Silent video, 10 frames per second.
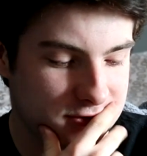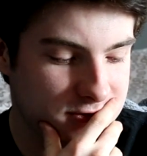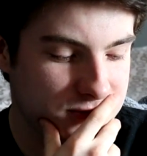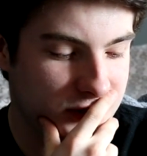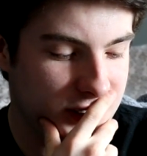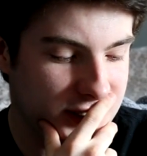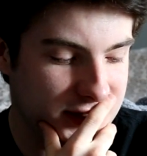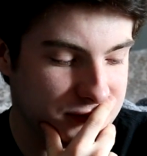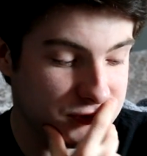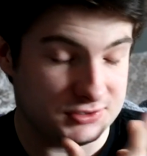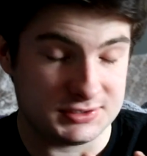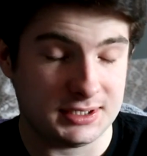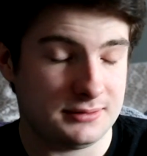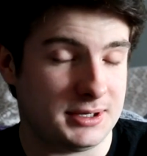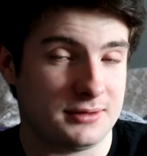This is what I would
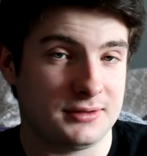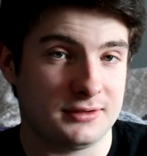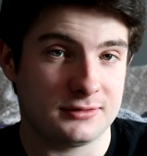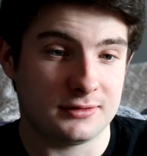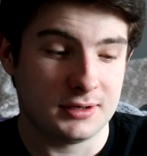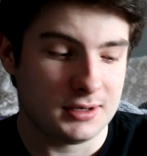say about this.